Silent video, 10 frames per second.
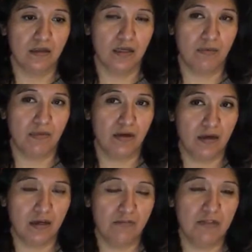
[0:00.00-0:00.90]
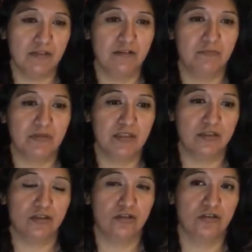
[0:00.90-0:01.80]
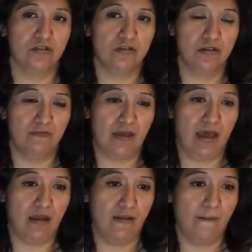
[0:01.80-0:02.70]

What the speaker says: I'm almost 100% sure of that.